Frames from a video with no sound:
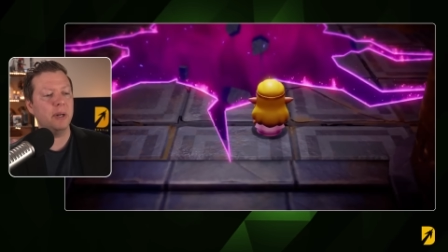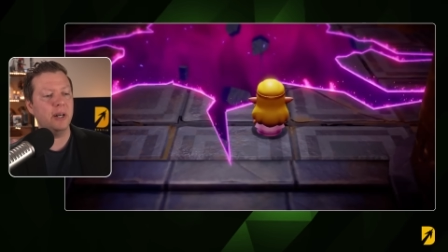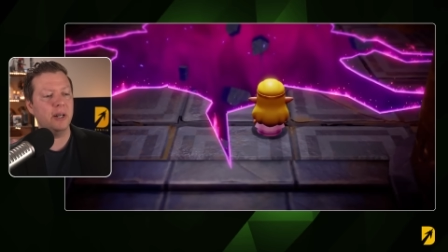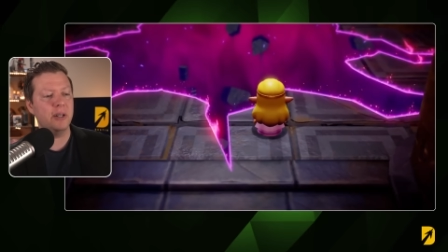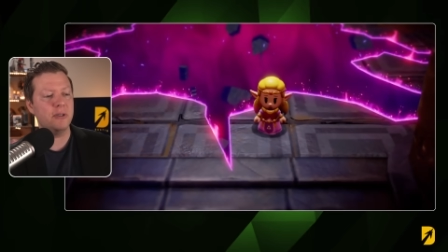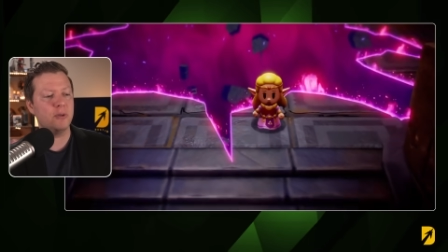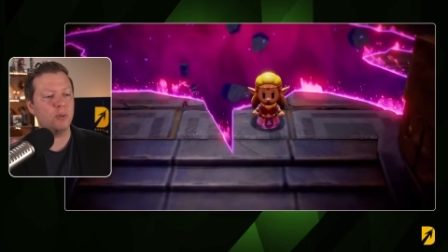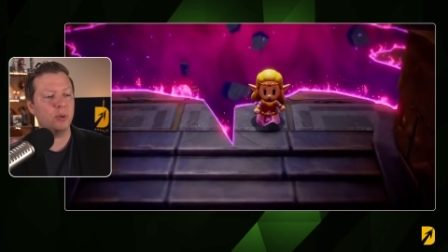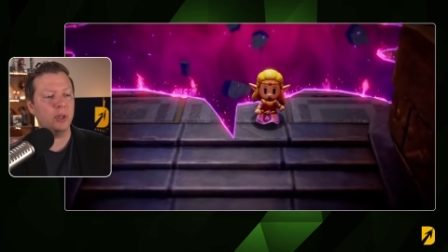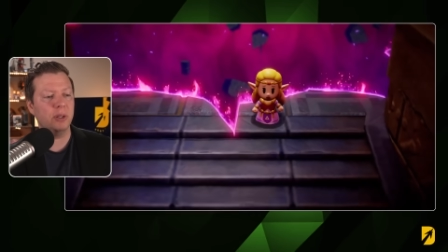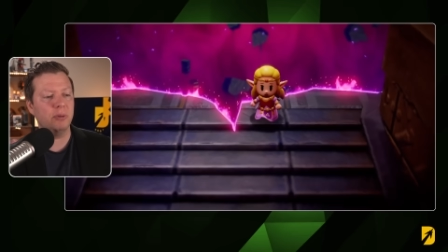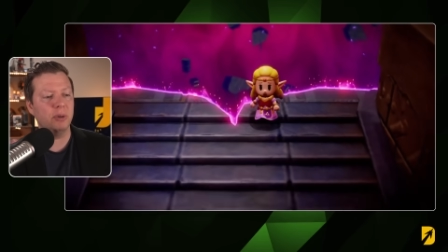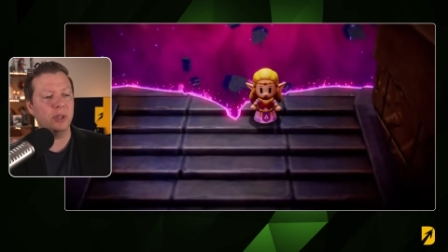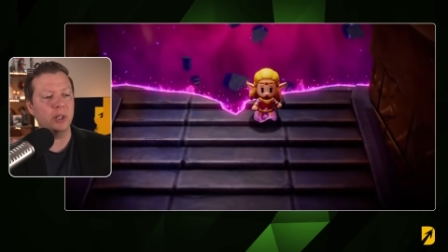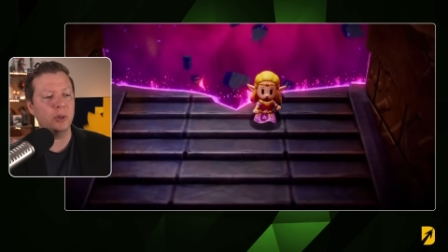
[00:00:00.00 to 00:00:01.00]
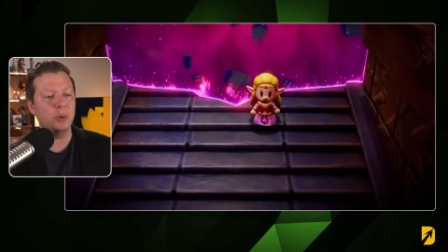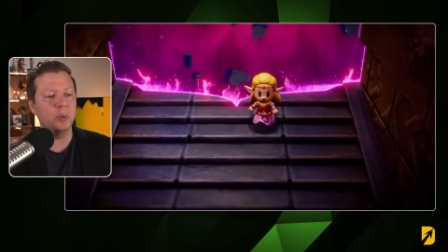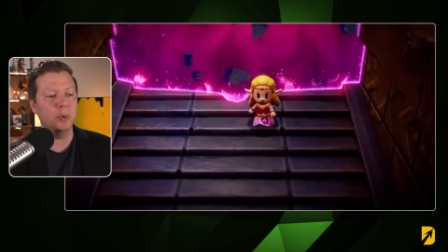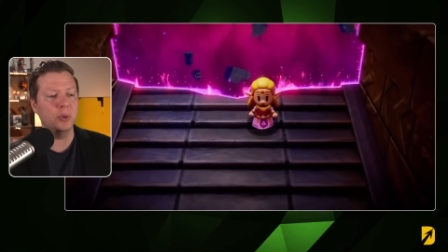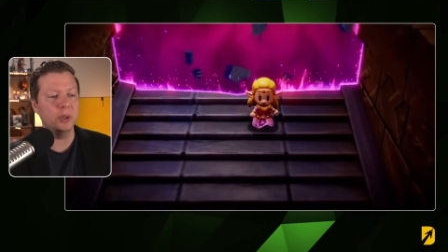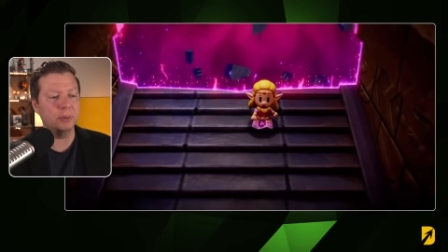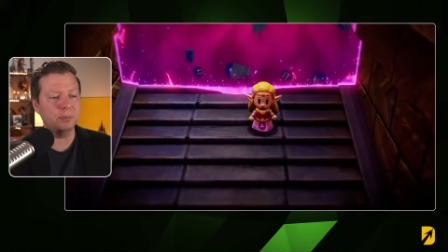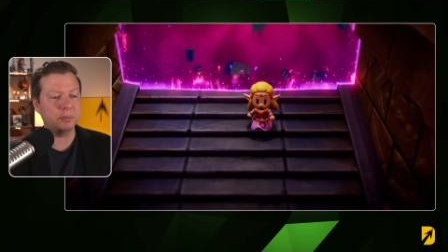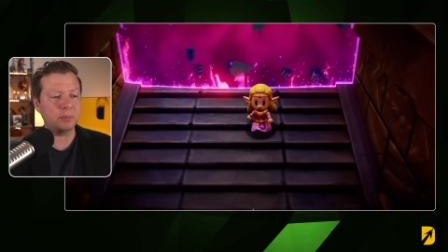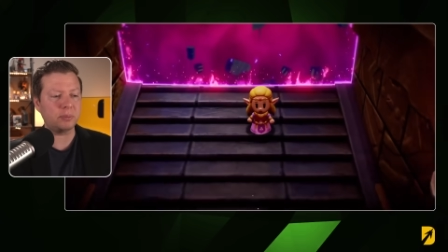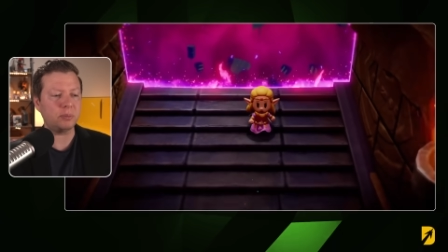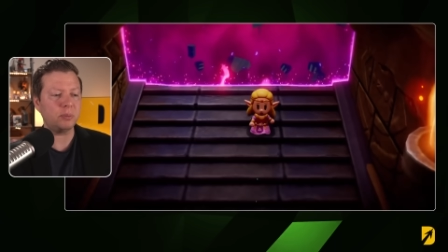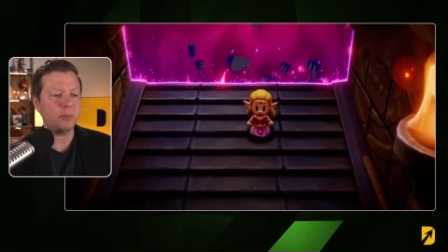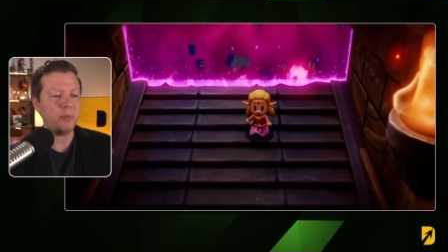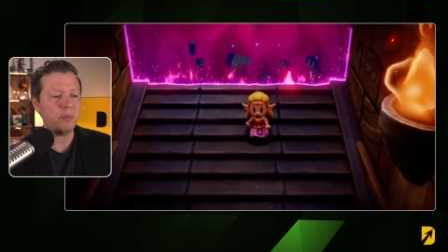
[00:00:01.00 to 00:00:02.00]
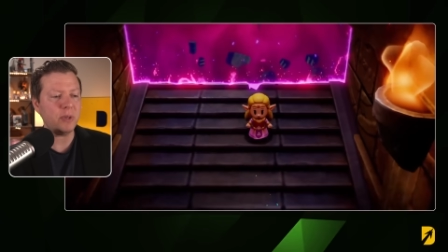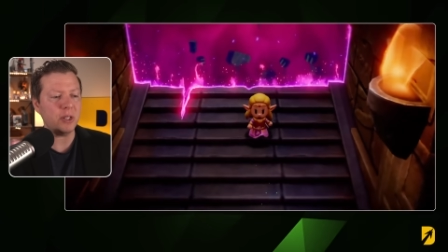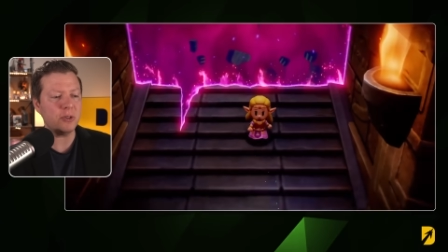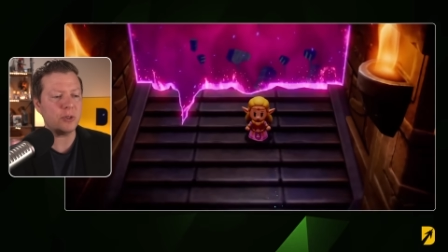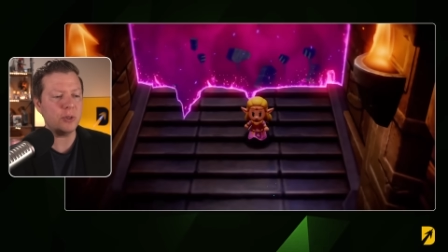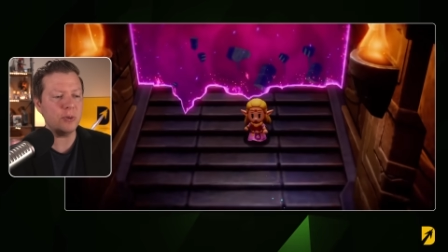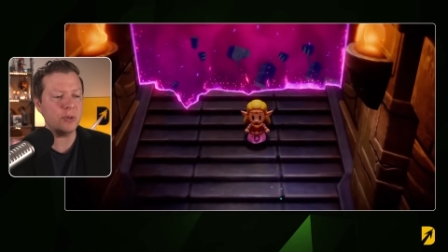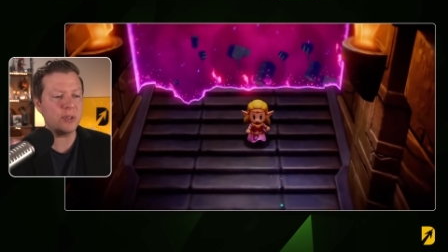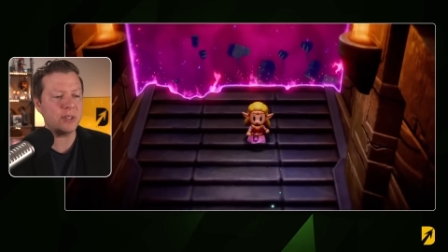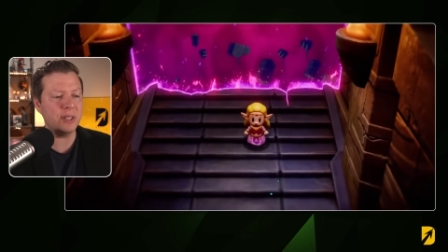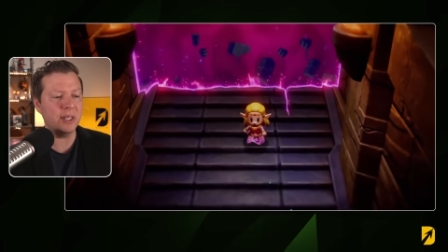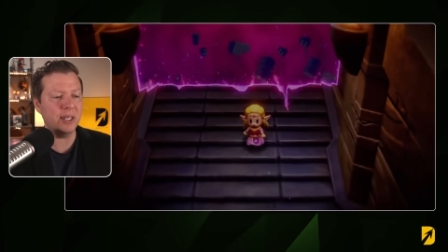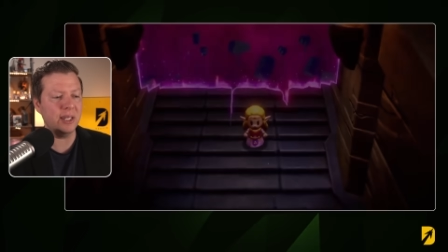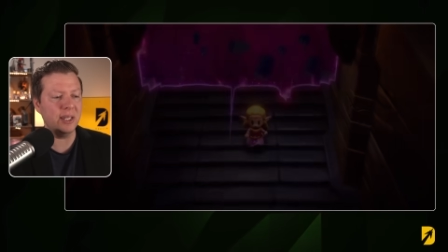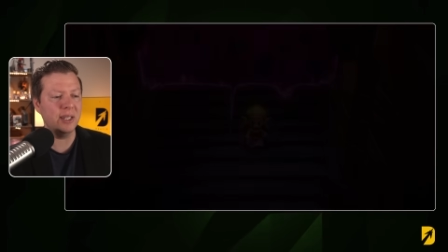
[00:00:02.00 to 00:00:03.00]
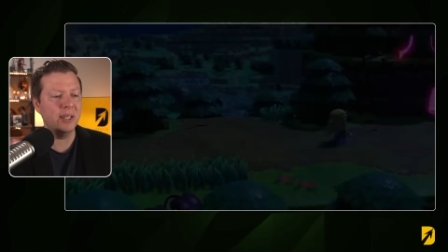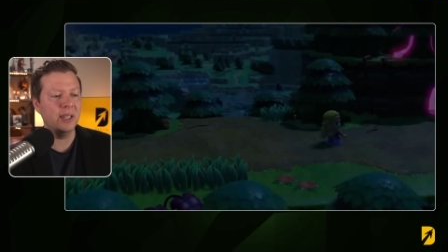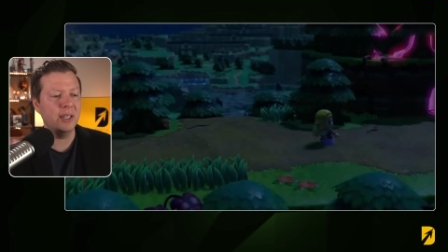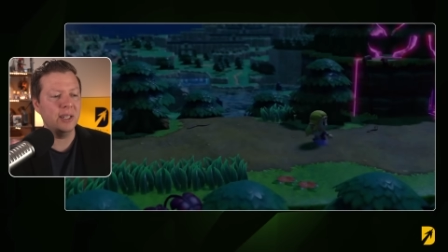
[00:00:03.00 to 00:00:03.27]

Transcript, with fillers: it is really, really cool to see